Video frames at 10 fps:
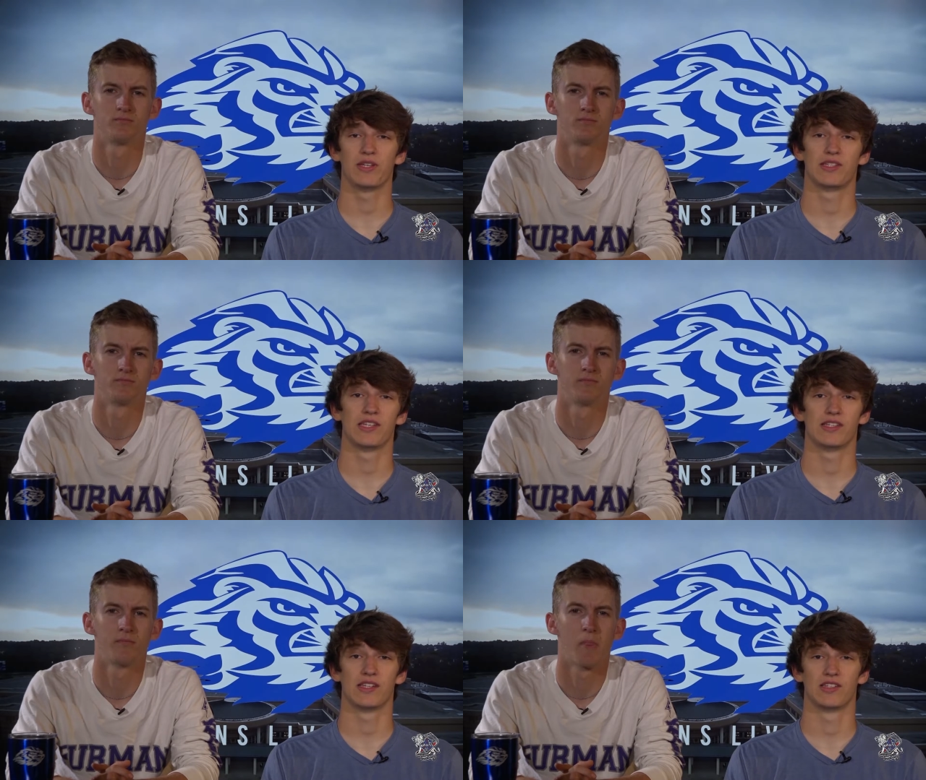
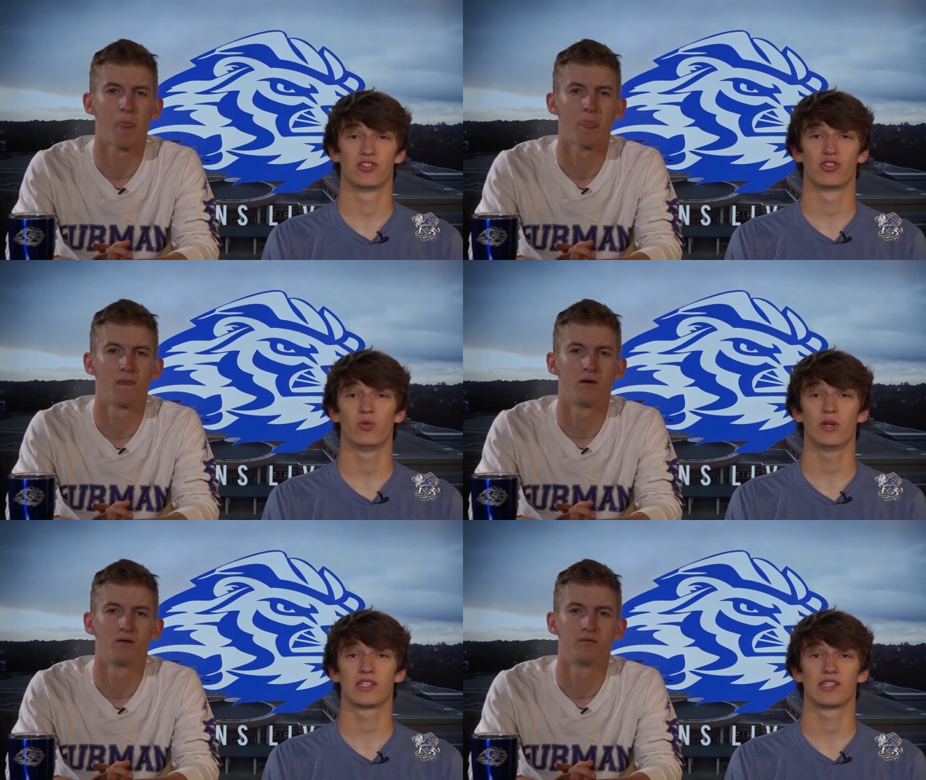Speaker 1: season is two
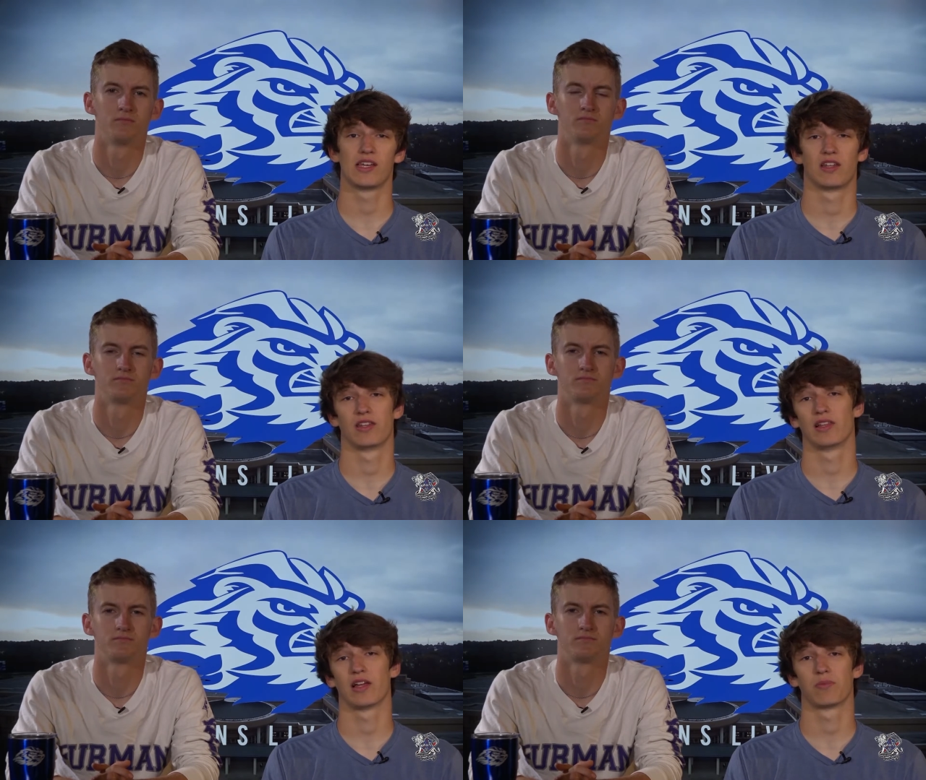weeks in, and the
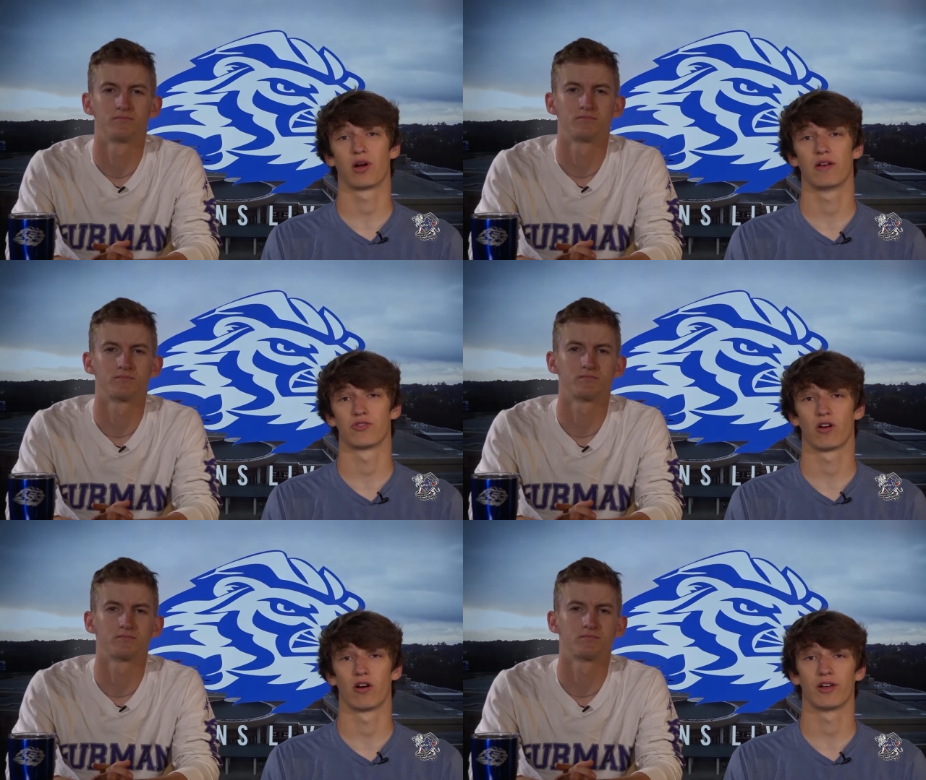Atlanta Braves
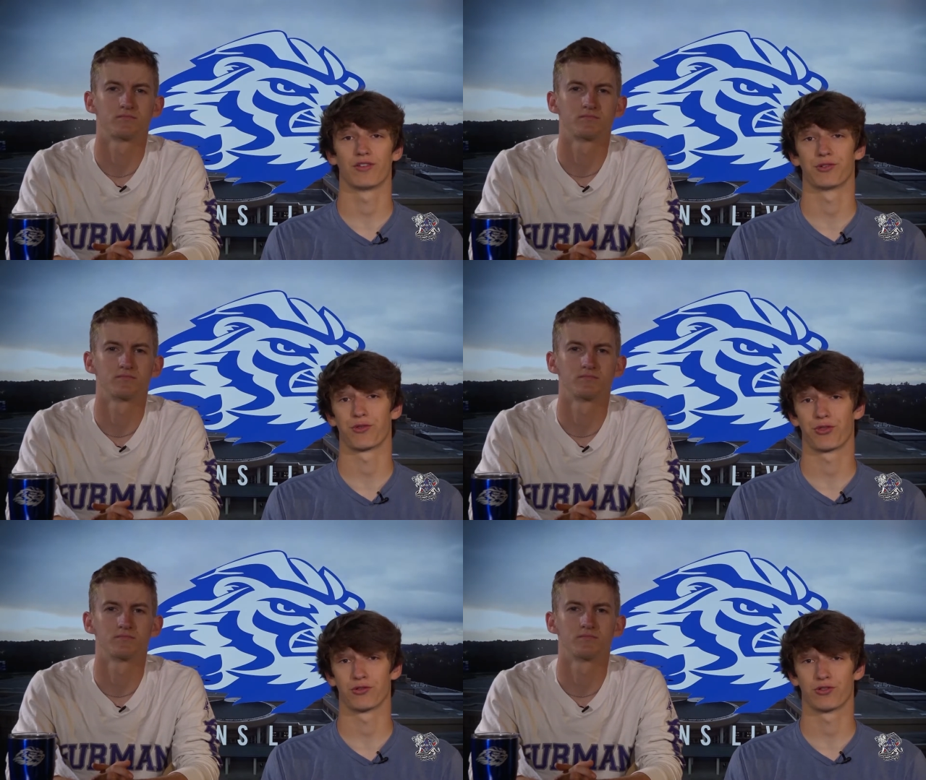are already on their
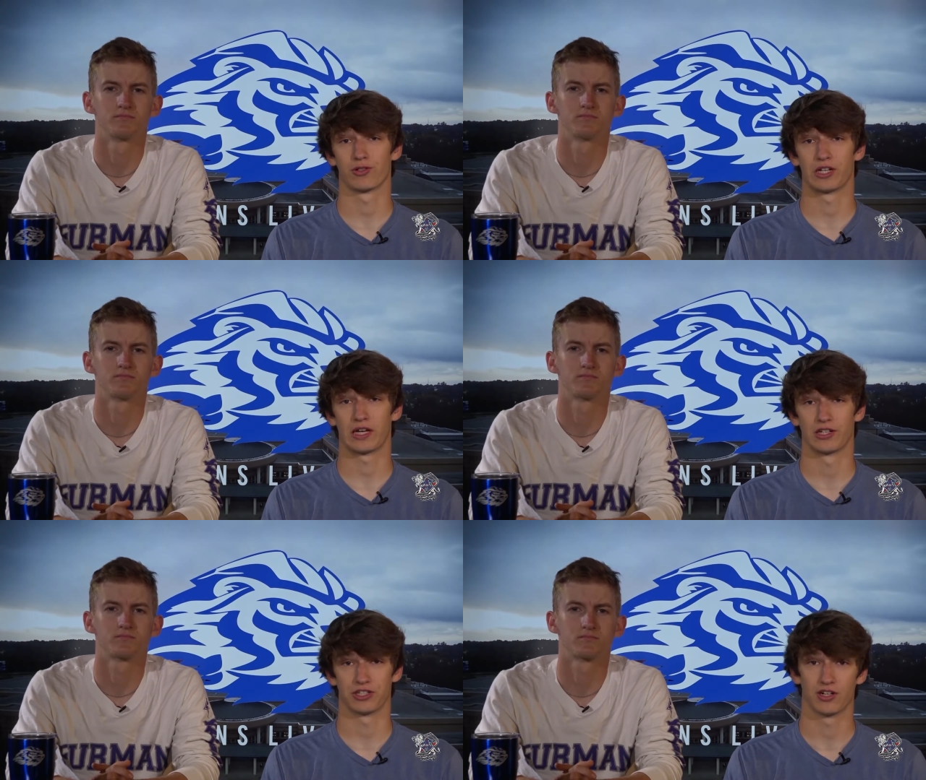third string
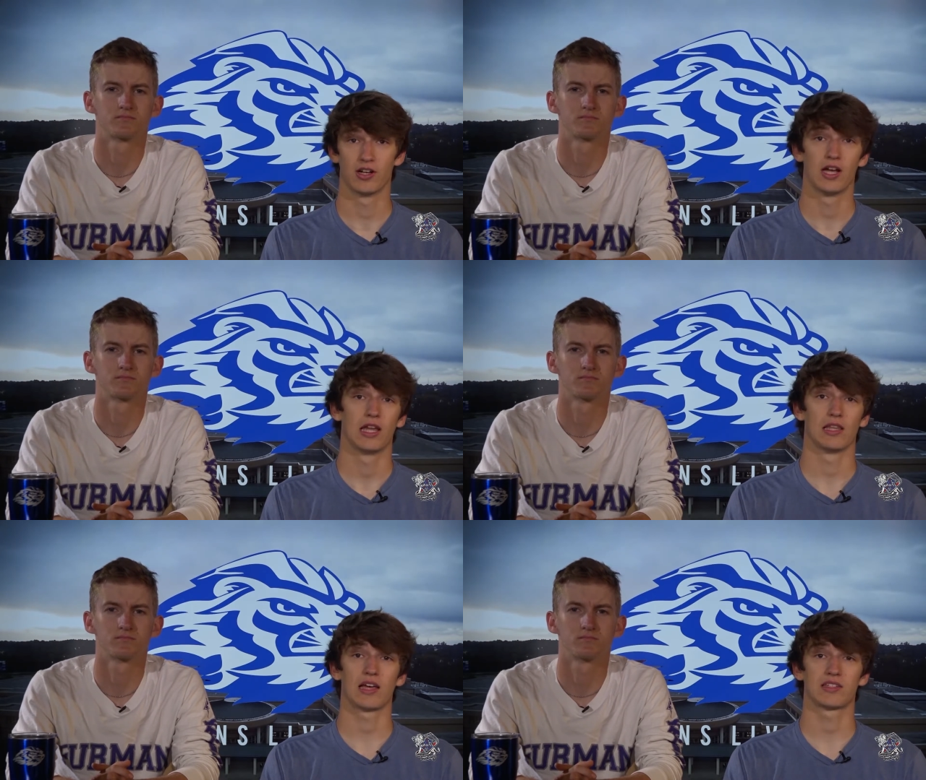catcher.
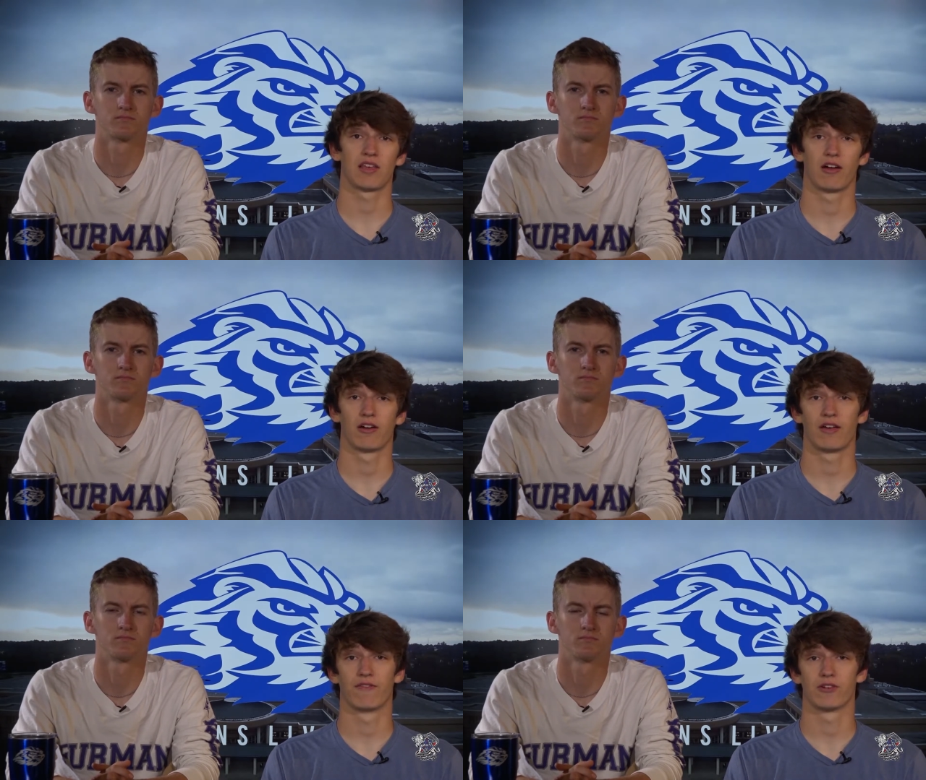Last
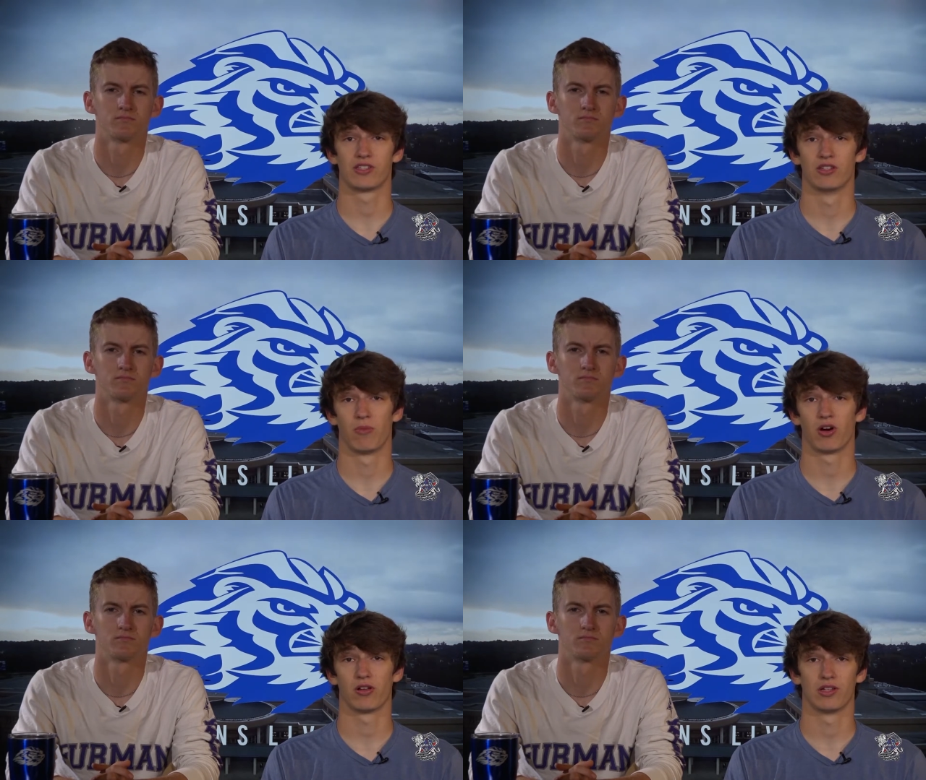Saturday versus the
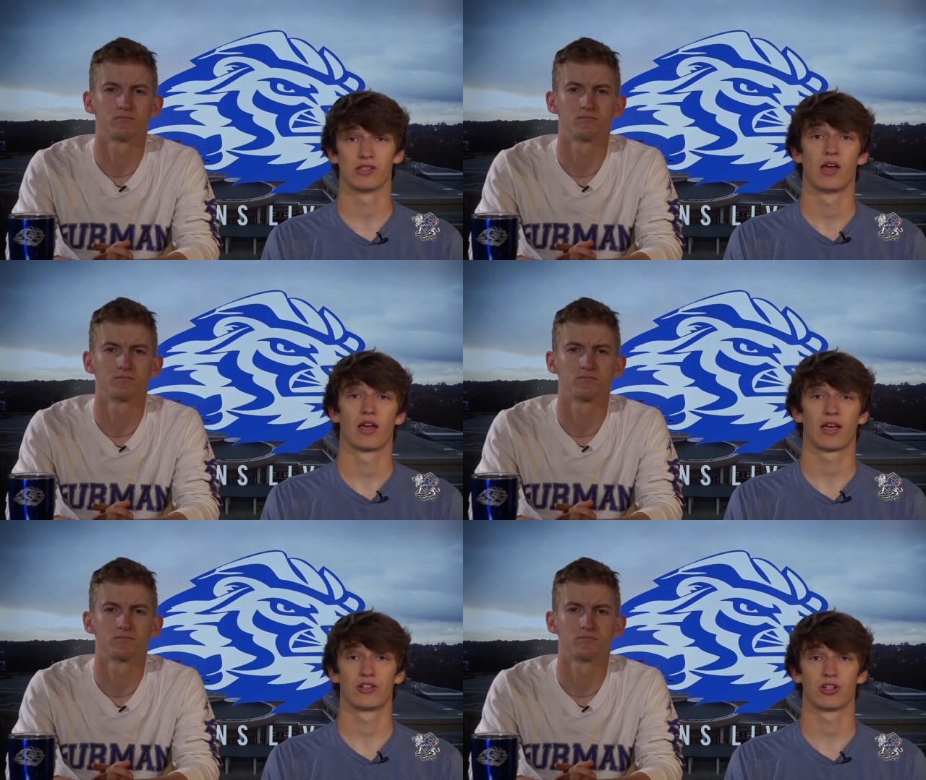Marlins,
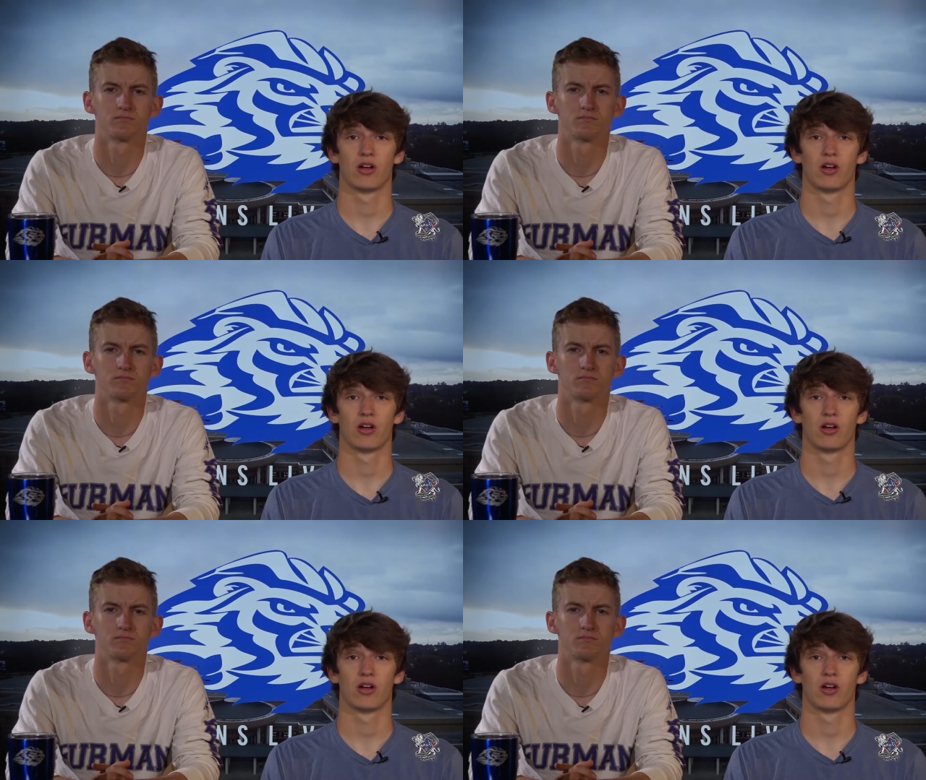catcher